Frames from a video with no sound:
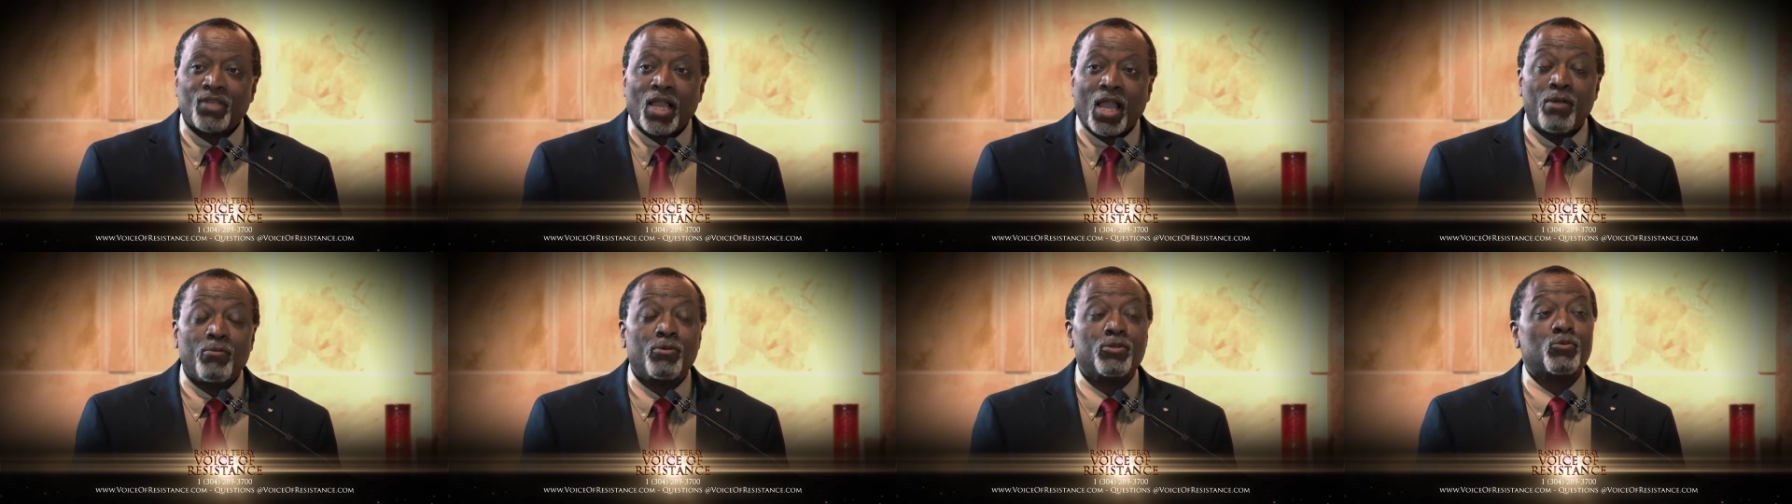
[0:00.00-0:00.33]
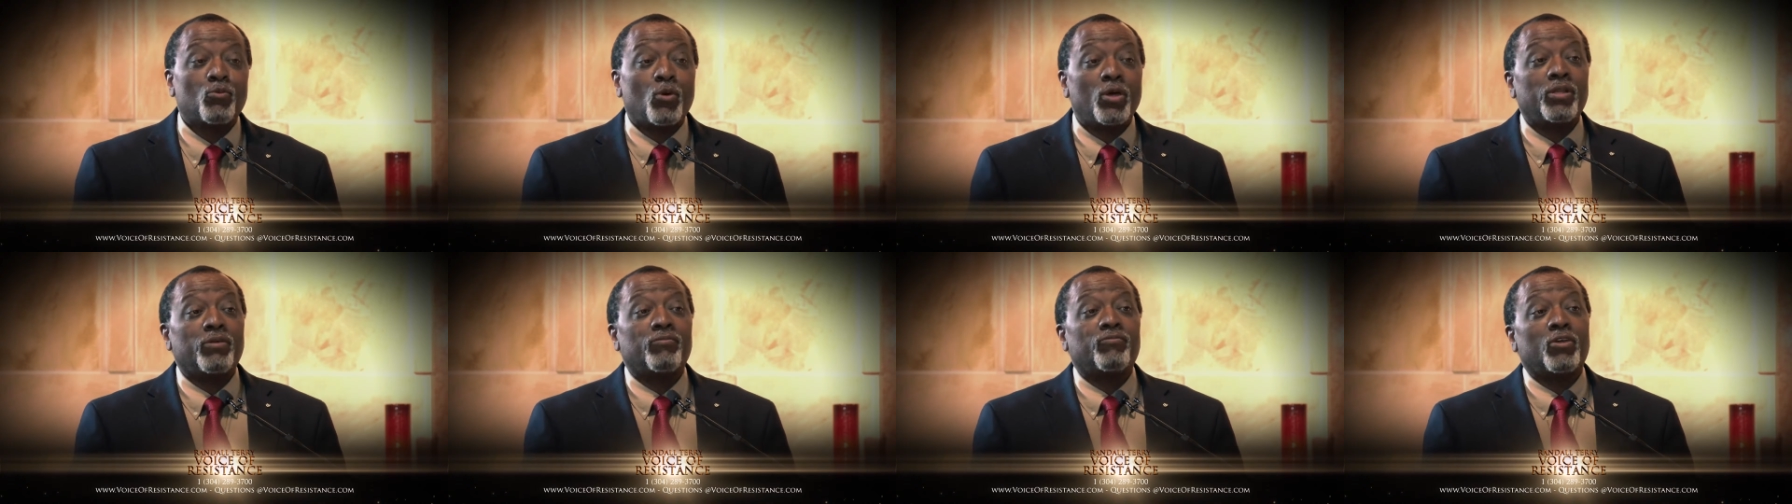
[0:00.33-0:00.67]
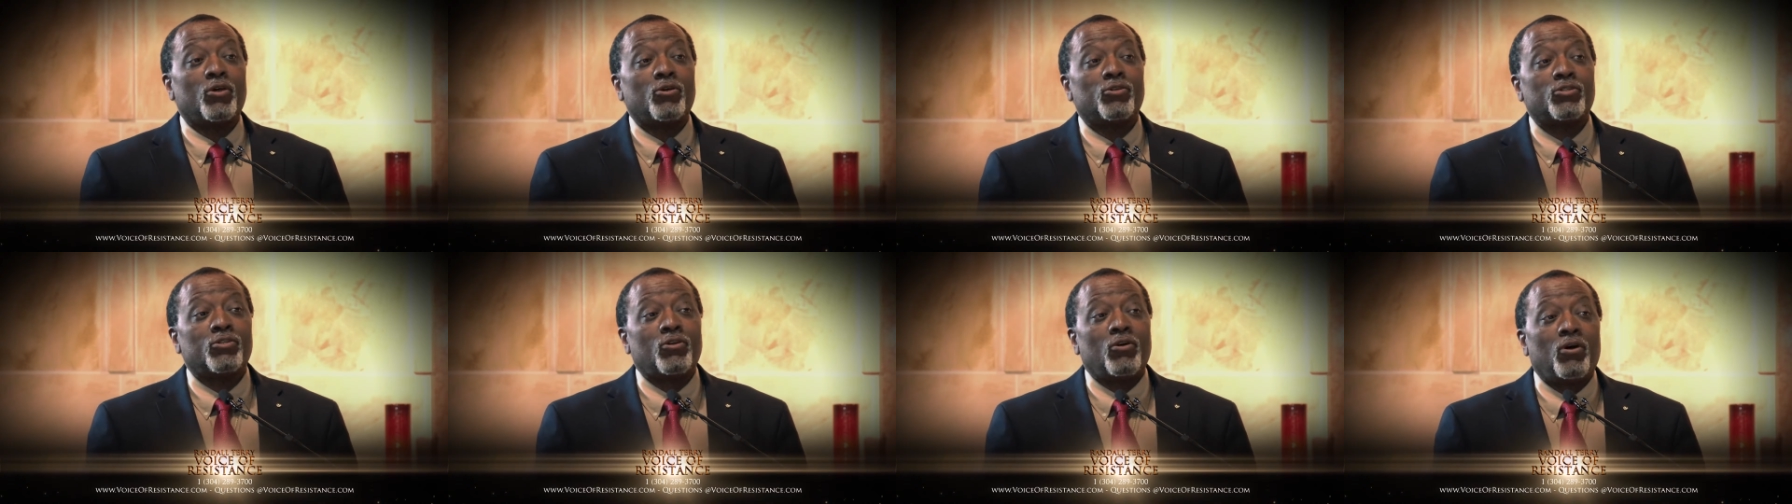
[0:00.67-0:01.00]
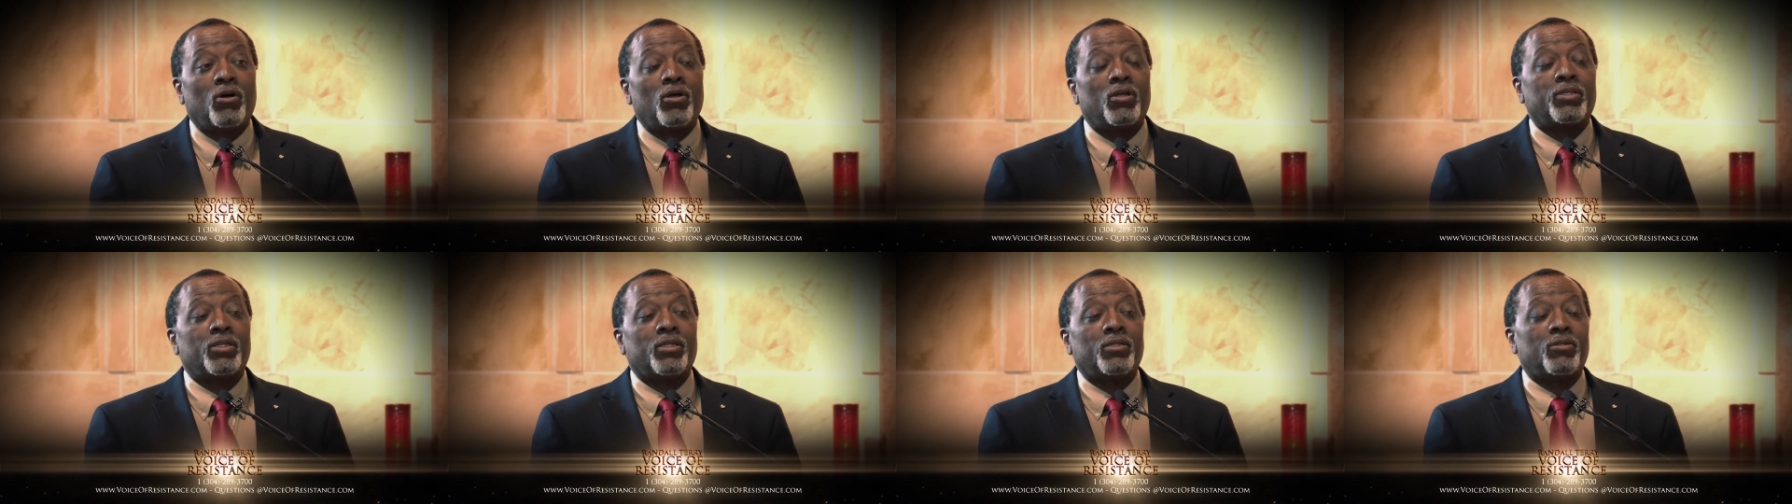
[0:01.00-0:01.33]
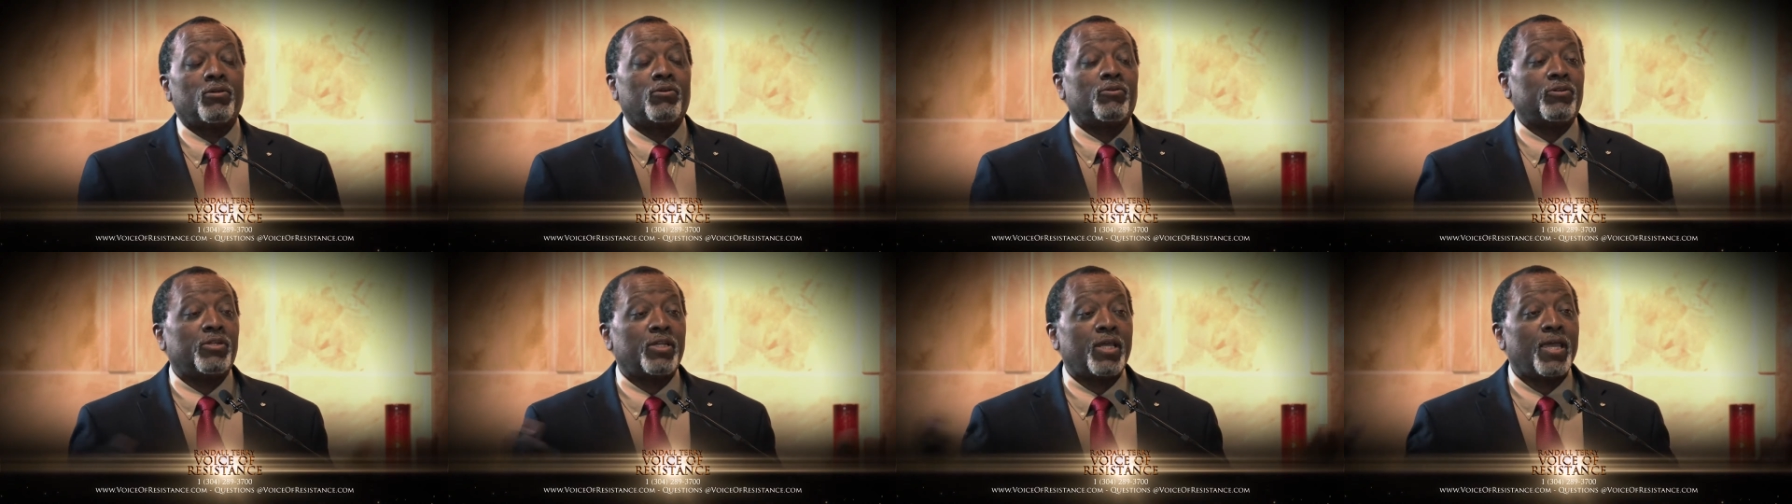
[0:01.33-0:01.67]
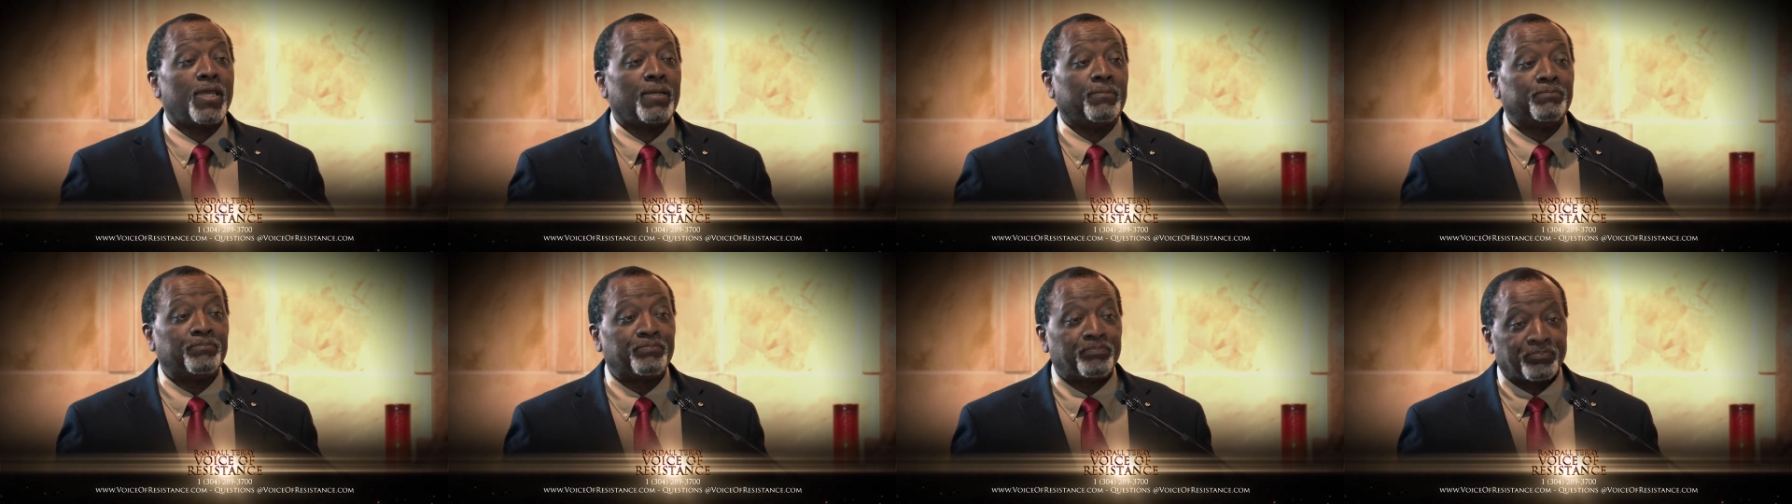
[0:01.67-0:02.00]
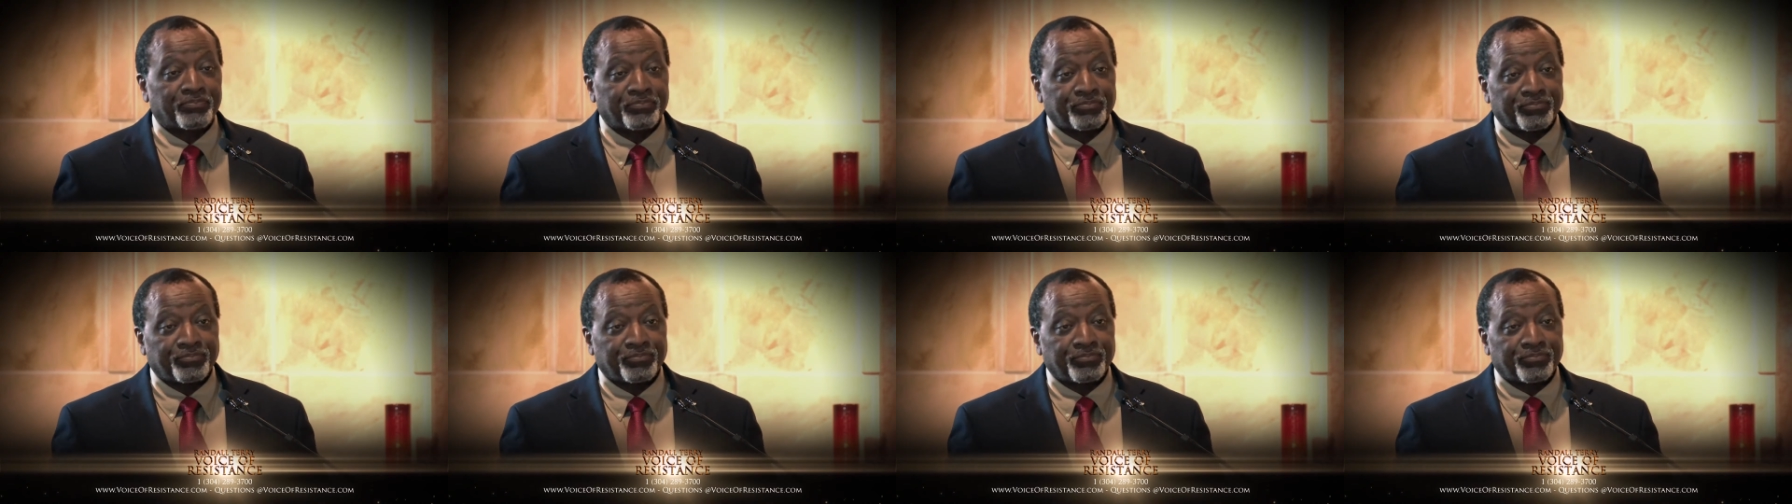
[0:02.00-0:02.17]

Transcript: I was one of those called at Notre Dame